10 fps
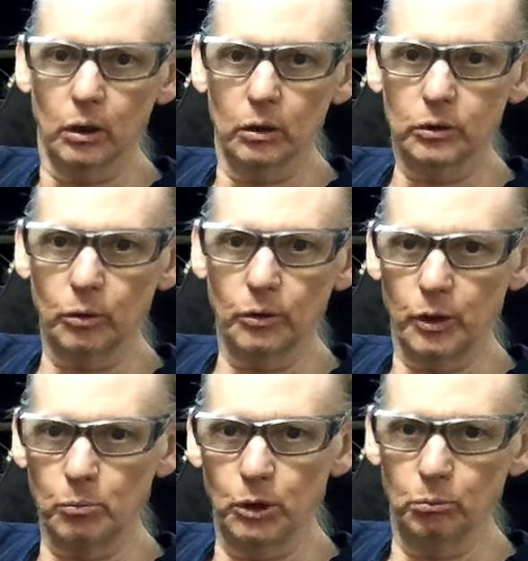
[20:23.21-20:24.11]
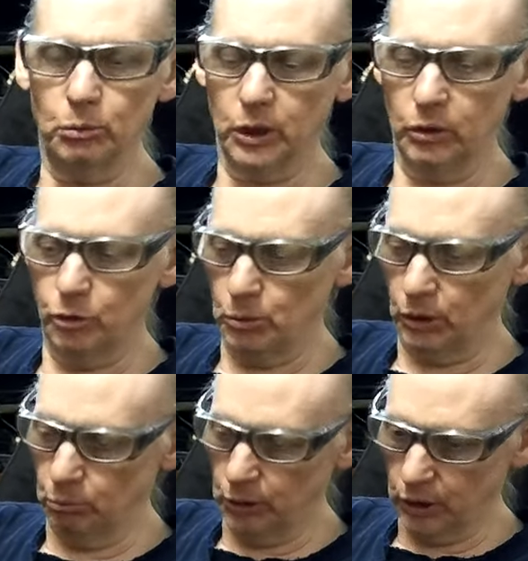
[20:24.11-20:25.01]
Uh, so if they build a big, if you
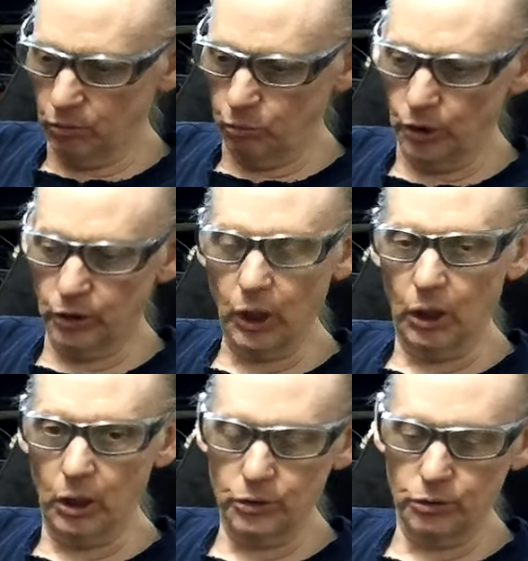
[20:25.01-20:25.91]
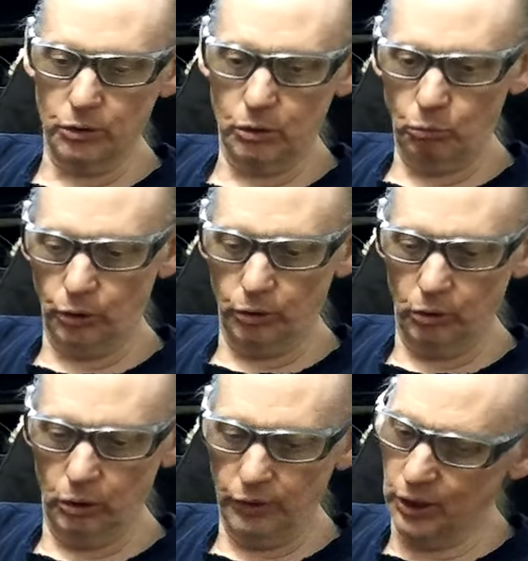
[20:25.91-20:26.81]
build a big enough one, you got a lot of sun where you
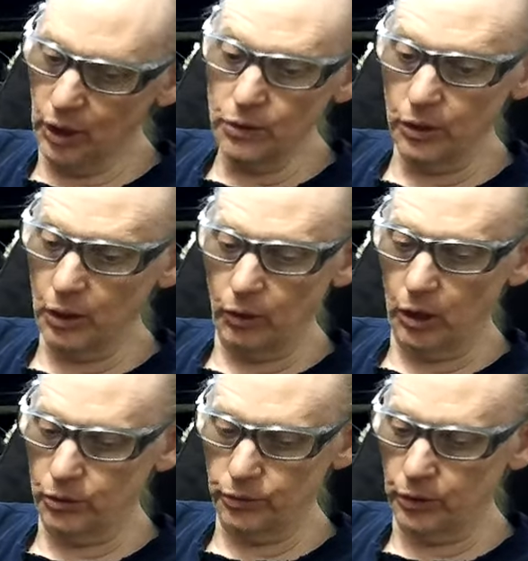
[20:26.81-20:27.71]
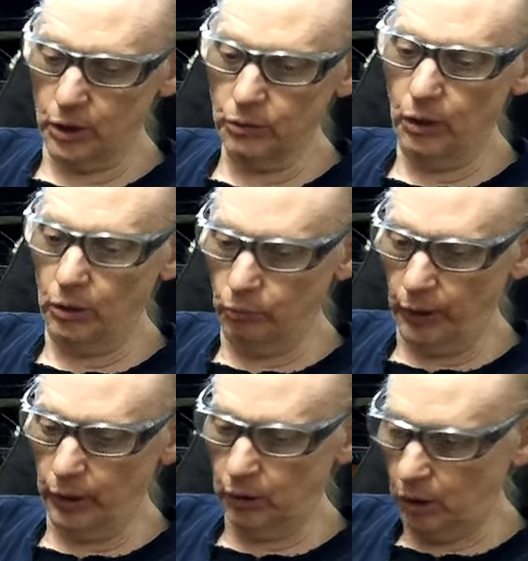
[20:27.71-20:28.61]
live. He doesn't have a lot of sun. He has a lot of
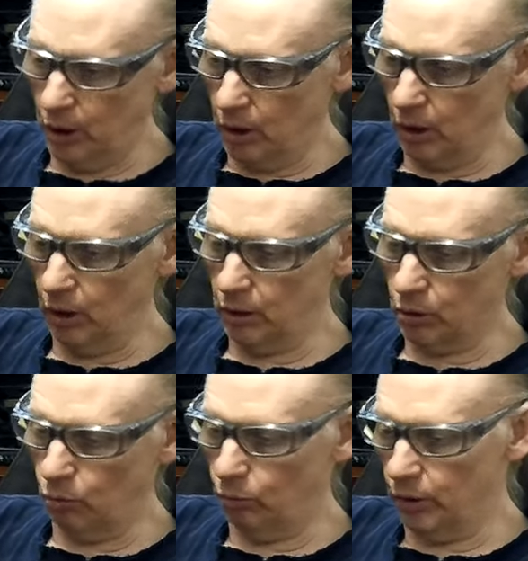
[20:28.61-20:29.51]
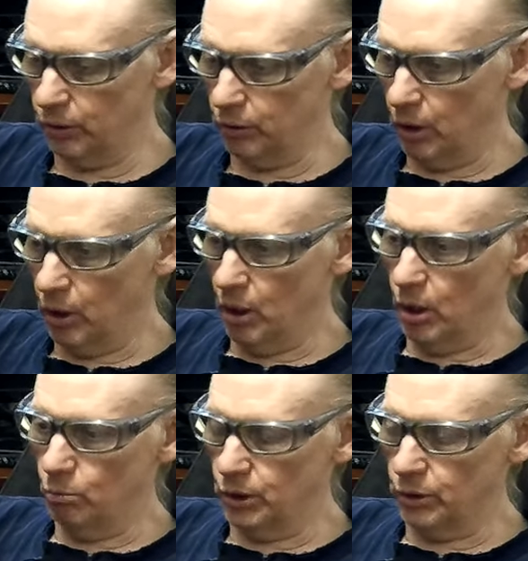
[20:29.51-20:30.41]
rain and a lot of cold weather.
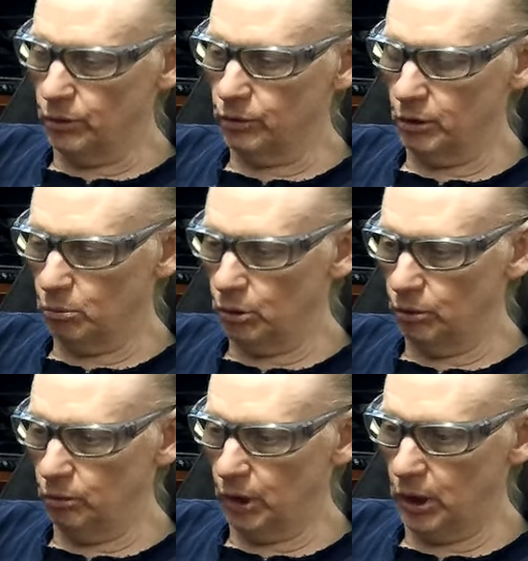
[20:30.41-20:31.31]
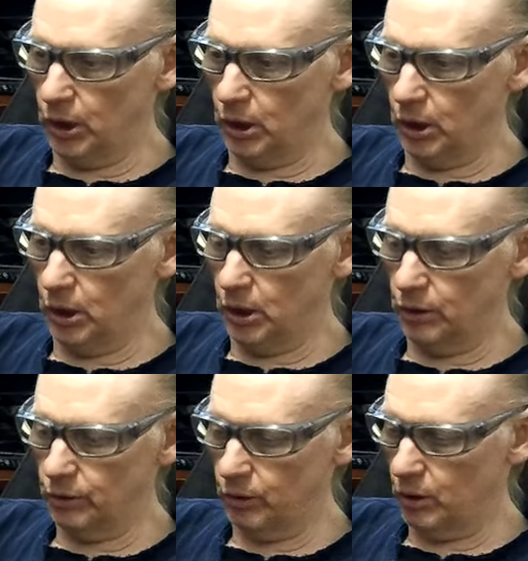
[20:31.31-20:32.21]
But in the summer, he he
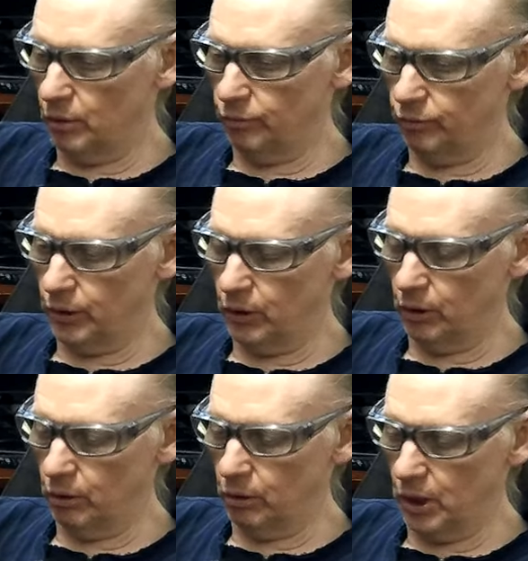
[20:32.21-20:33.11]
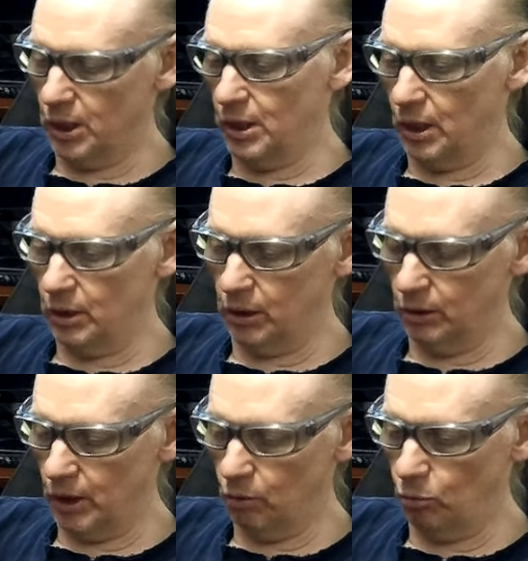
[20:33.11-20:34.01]
gets enough uh, heat out
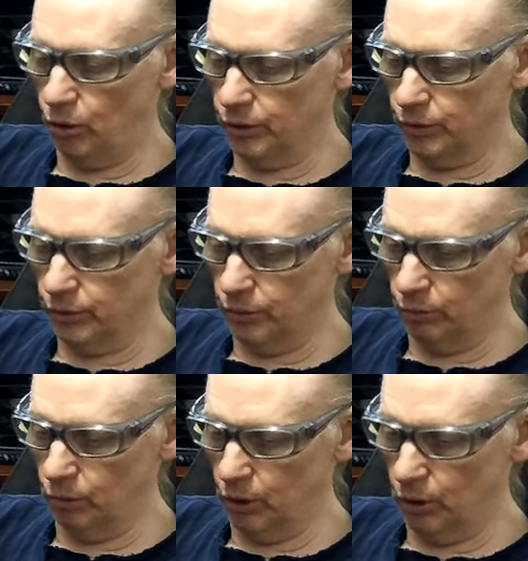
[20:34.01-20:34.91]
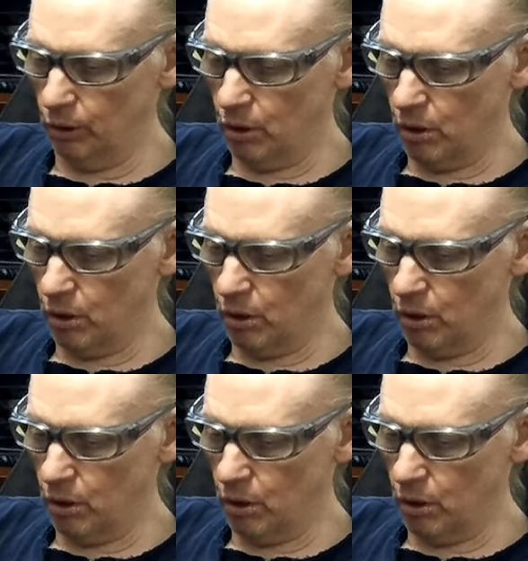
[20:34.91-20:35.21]
into that water to uh,